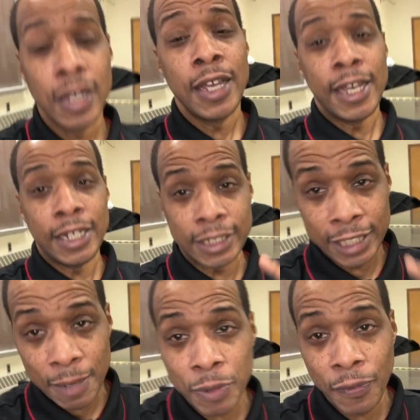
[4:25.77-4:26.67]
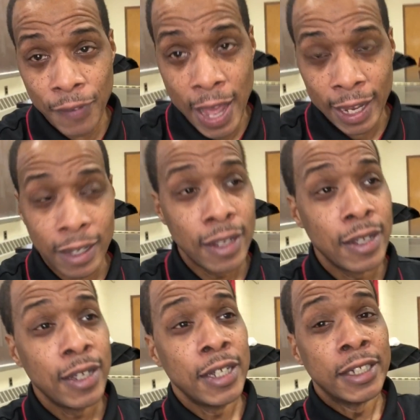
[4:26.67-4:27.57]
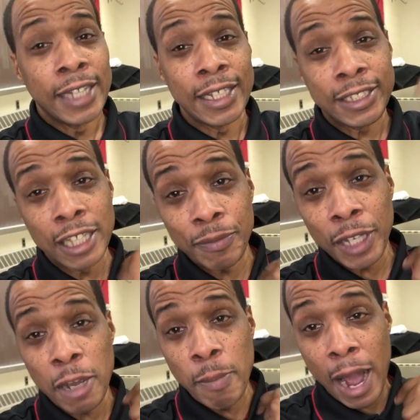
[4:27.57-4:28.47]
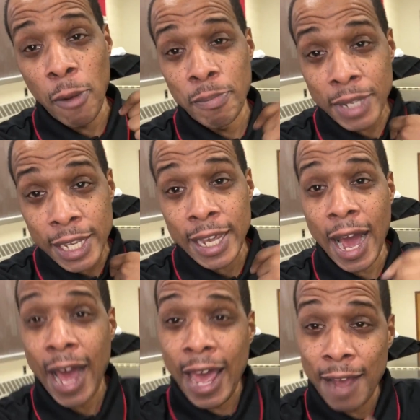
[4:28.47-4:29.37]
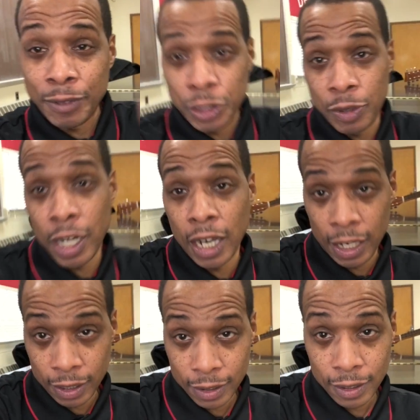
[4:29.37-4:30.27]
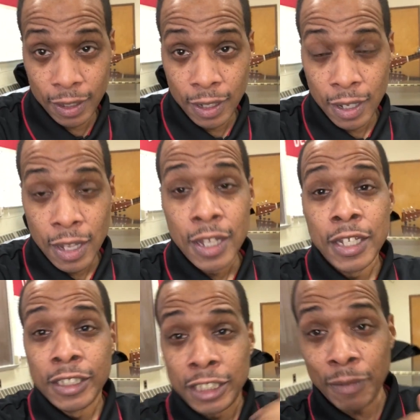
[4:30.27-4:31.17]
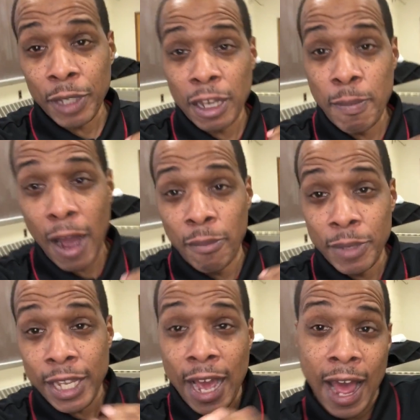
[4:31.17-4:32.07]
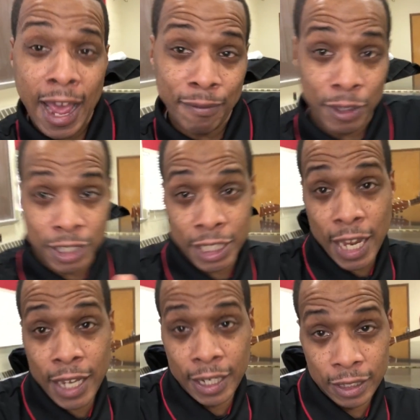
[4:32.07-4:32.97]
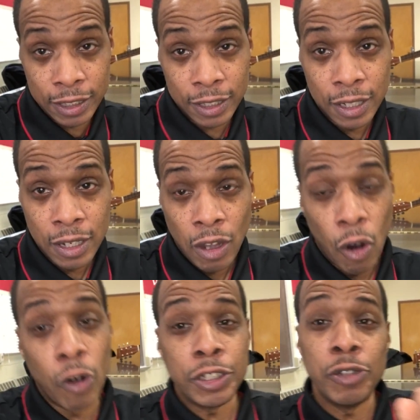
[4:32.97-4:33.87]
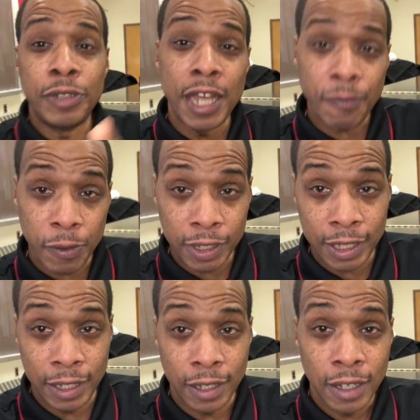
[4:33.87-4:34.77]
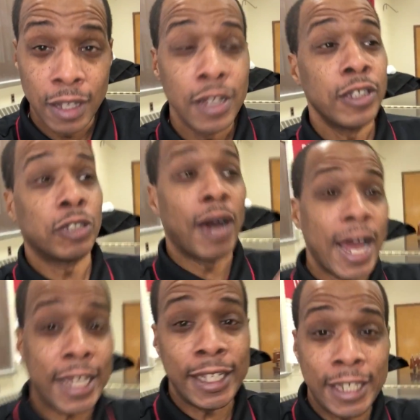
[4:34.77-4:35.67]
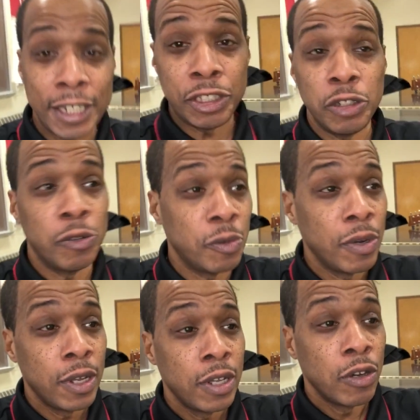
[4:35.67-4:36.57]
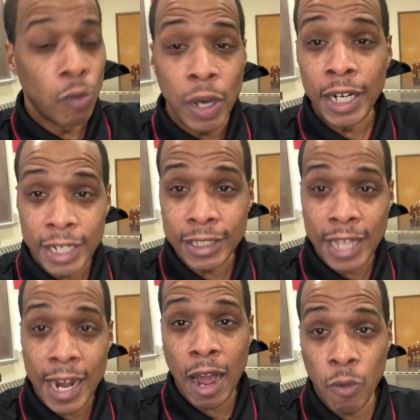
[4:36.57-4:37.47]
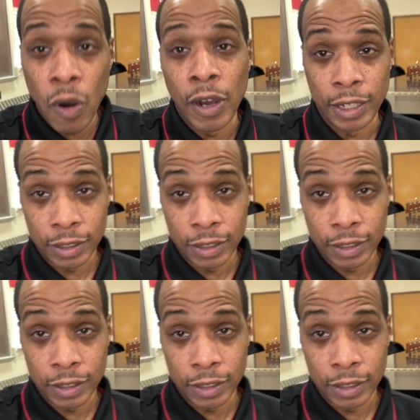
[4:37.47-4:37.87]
and accept the fact that something about me I have to cut. Something about me I have to change or do differently so I can get to what it is that I want.